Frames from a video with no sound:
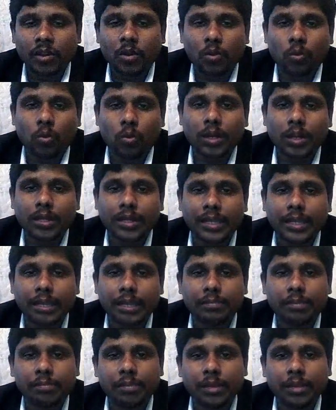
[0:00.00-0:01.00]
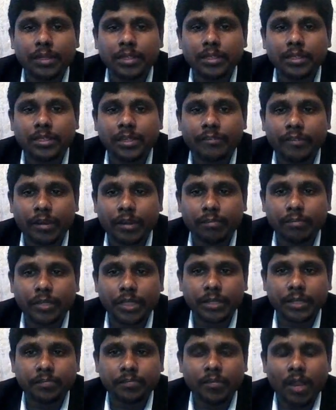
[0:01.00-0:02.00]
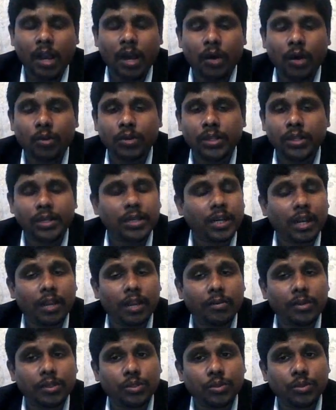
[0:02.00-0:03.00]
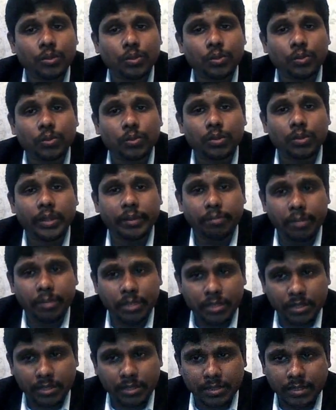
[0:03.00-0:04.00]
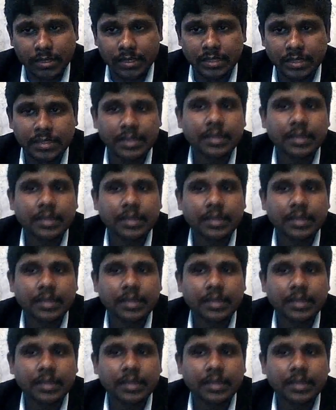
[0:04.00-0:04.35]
What are the capabilities of MDM? How that relevant to their business?